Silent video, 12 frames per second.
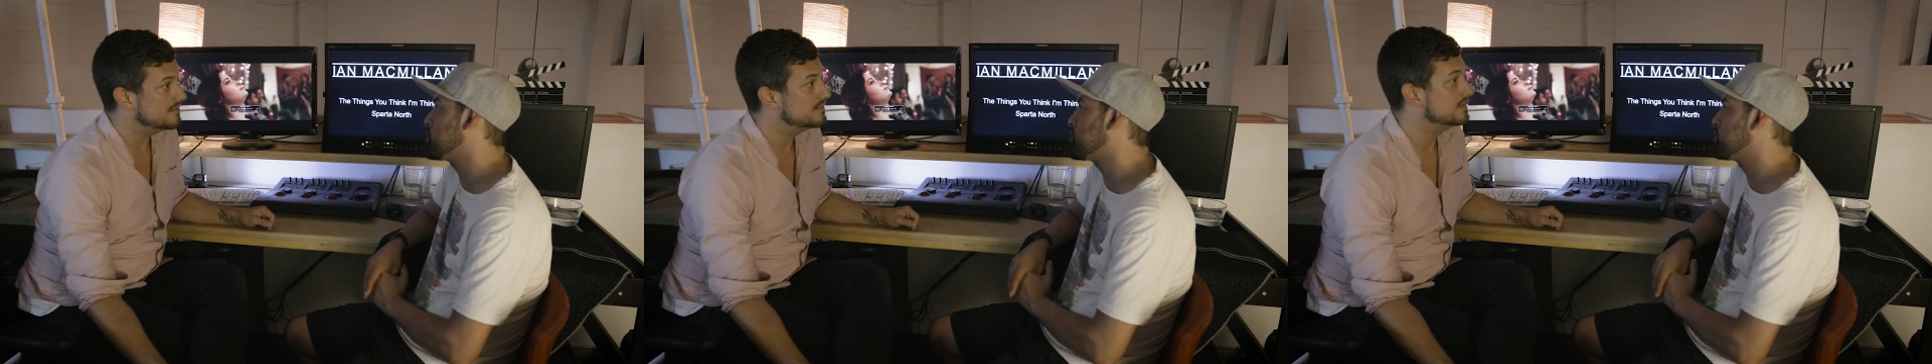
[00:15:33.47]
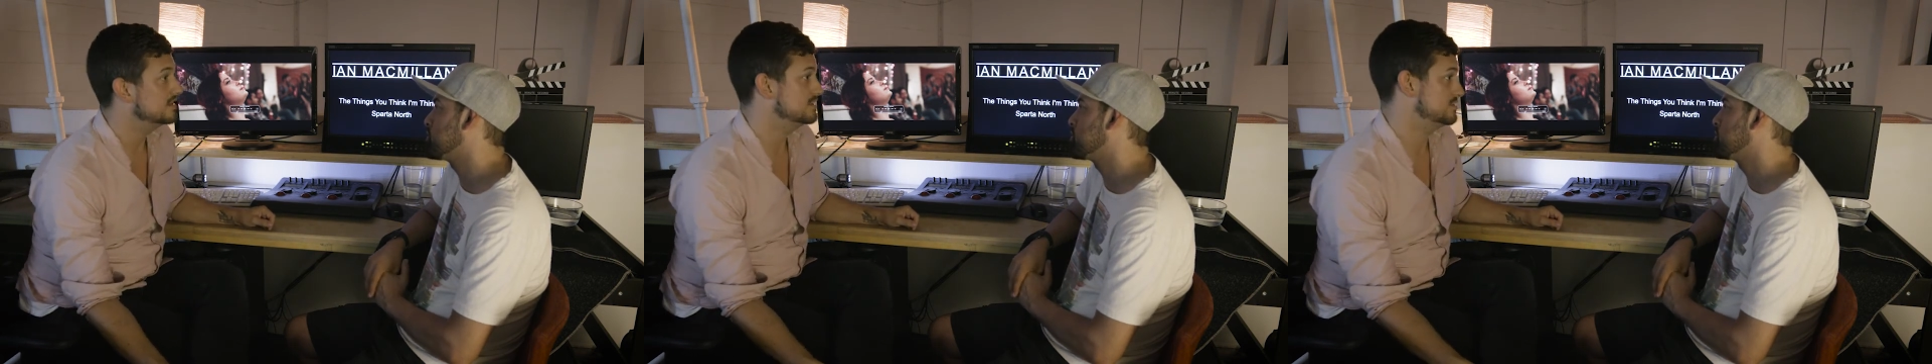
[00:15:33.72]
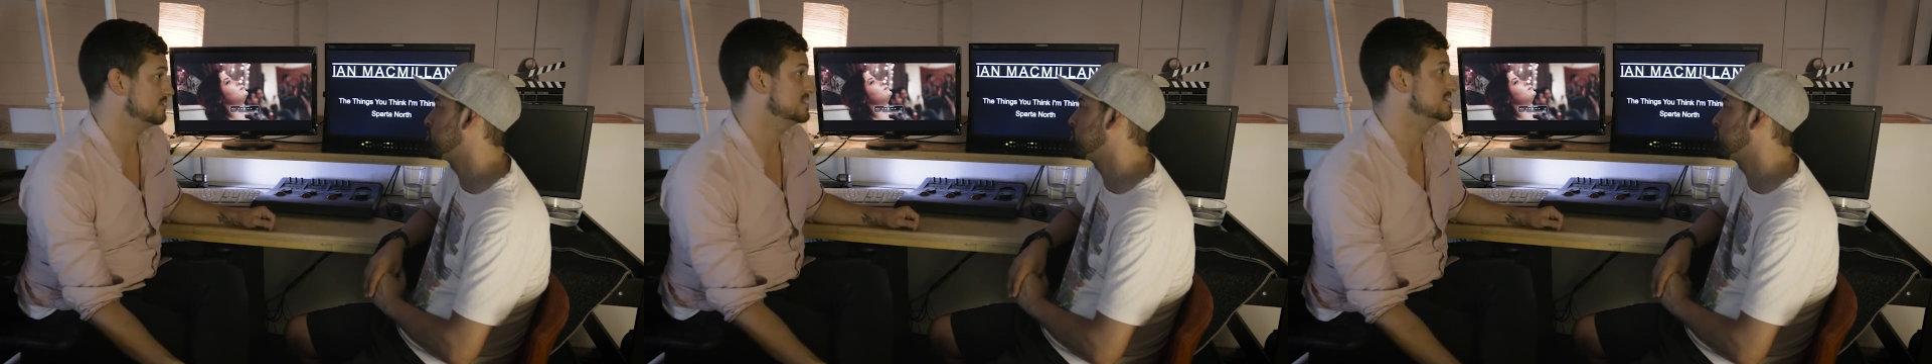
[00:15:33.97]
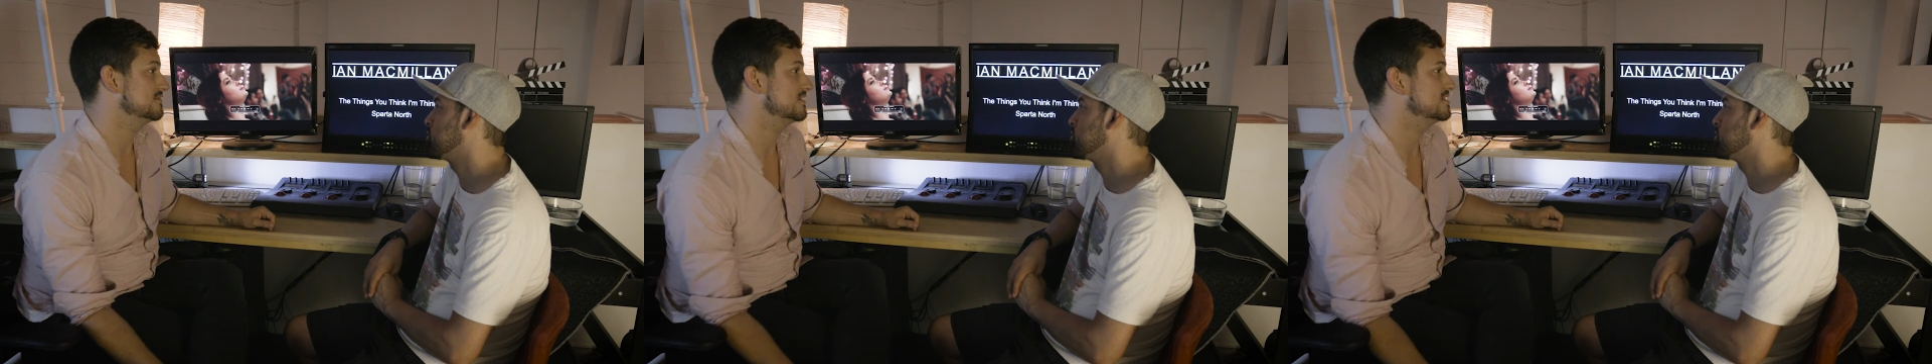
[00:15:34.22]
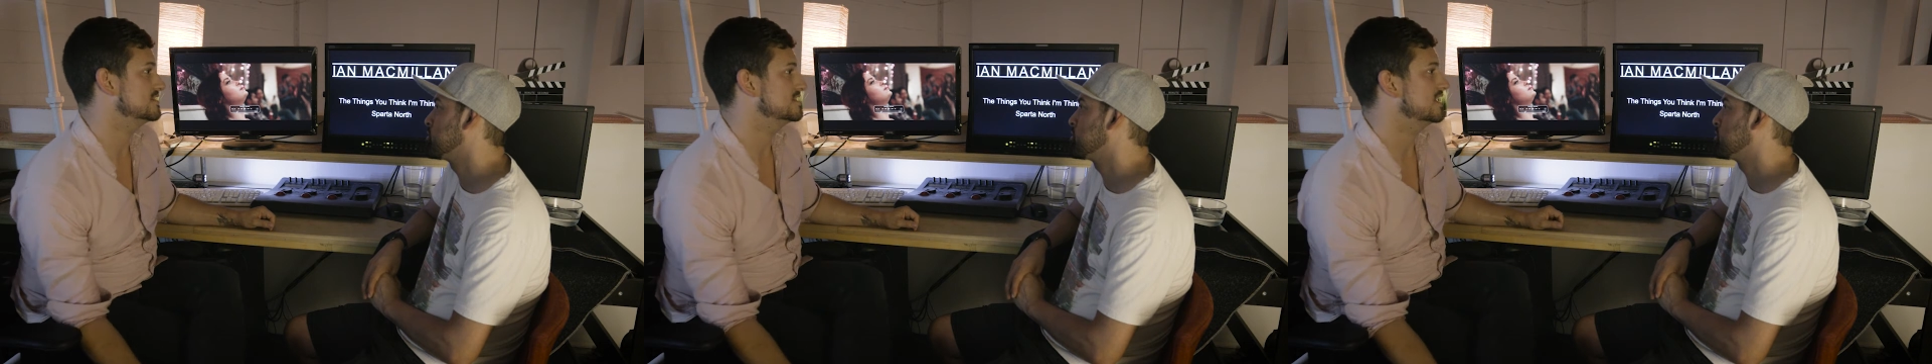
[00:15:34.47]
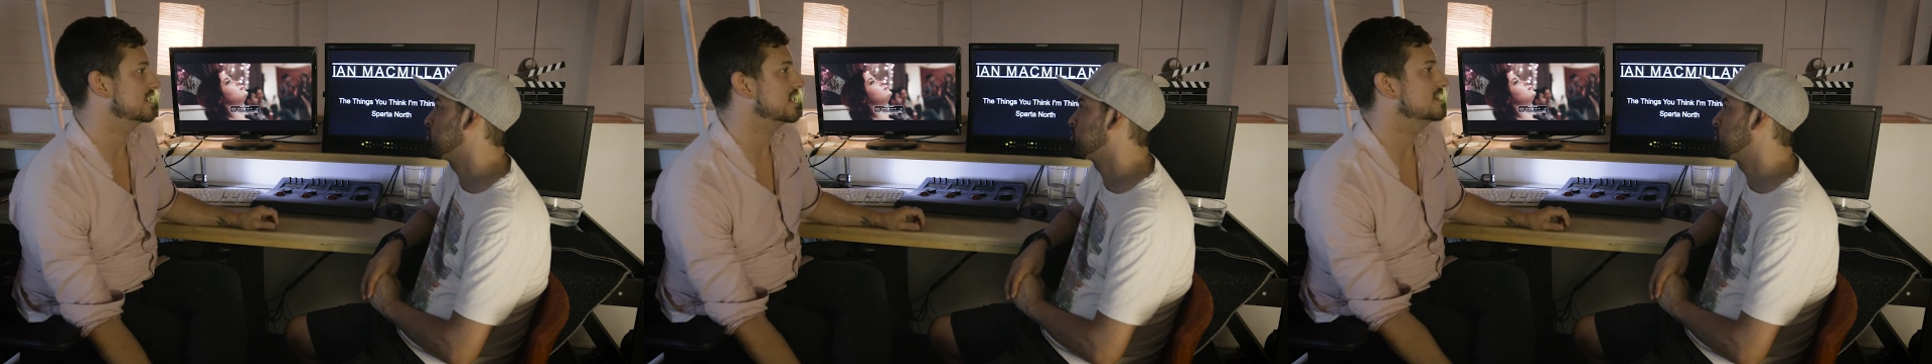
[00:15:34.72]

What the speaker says: Definitely a choice as far as aesthetic.